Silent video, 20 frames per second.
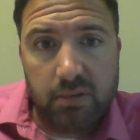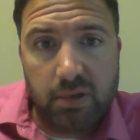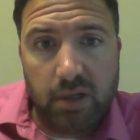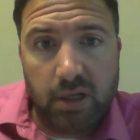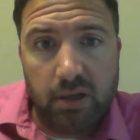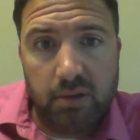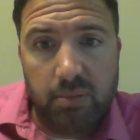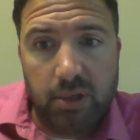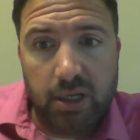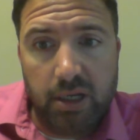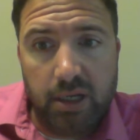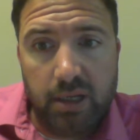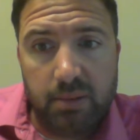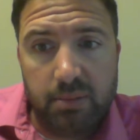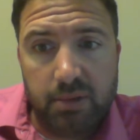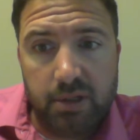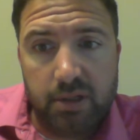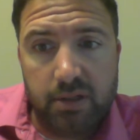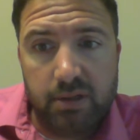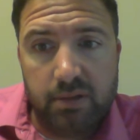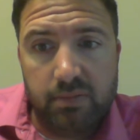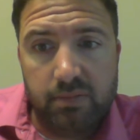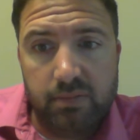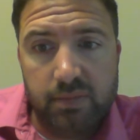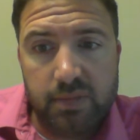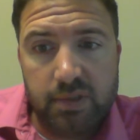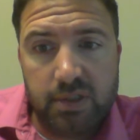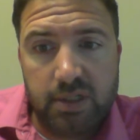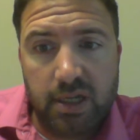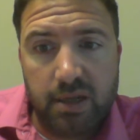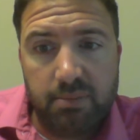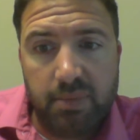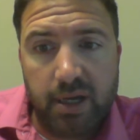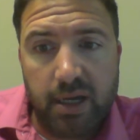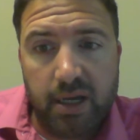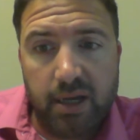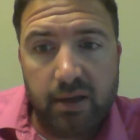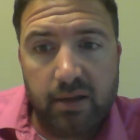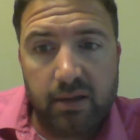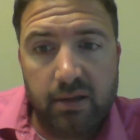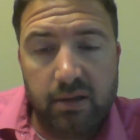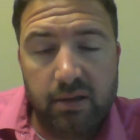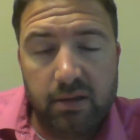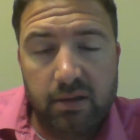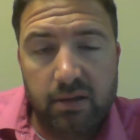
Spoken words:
kind of being able to step back